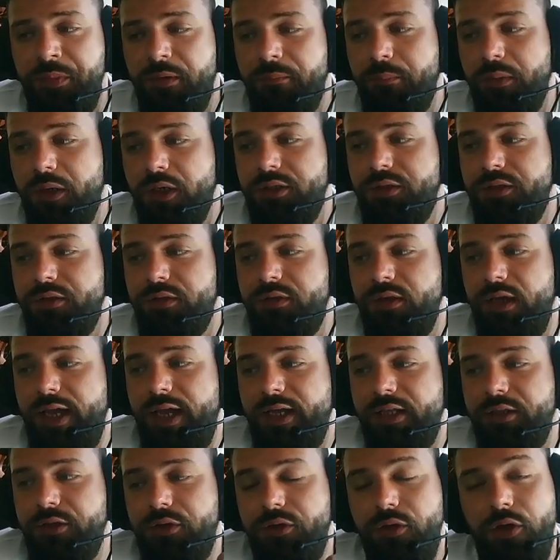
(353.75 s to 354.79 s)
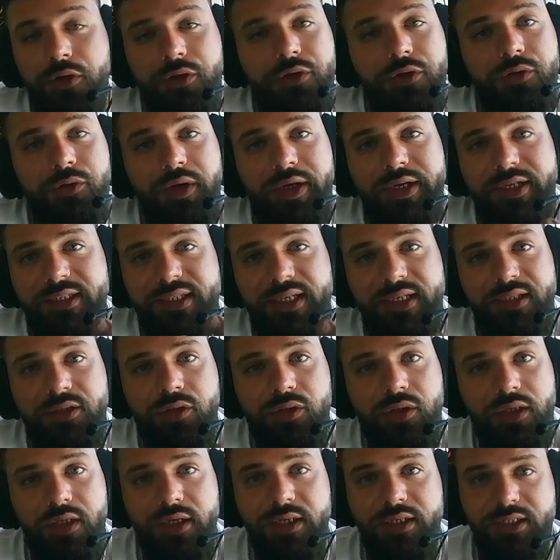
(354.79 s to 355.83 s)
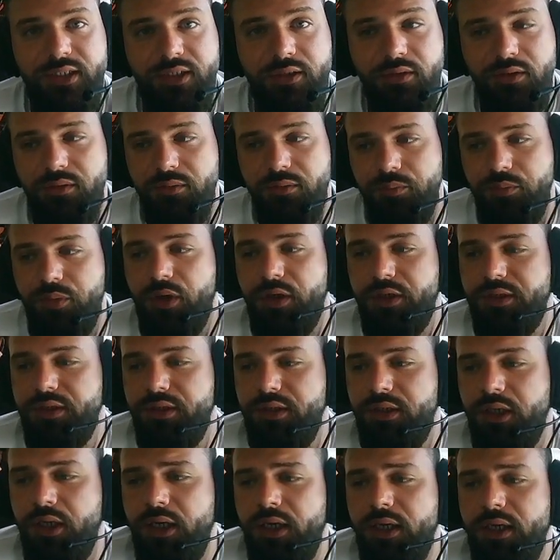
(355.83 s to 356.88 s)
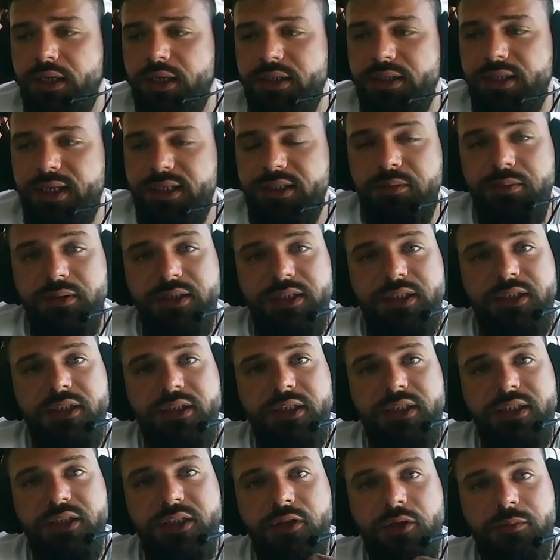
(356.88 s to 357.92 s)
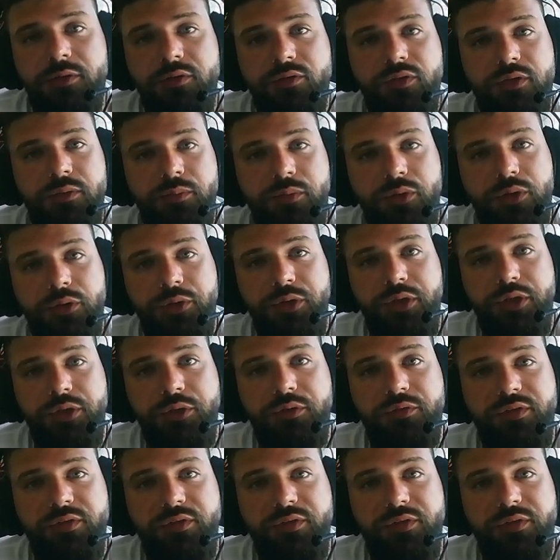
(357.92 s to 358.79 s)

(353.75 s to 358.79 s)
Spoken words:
but and not to a centralized party. That's basically some of the pros of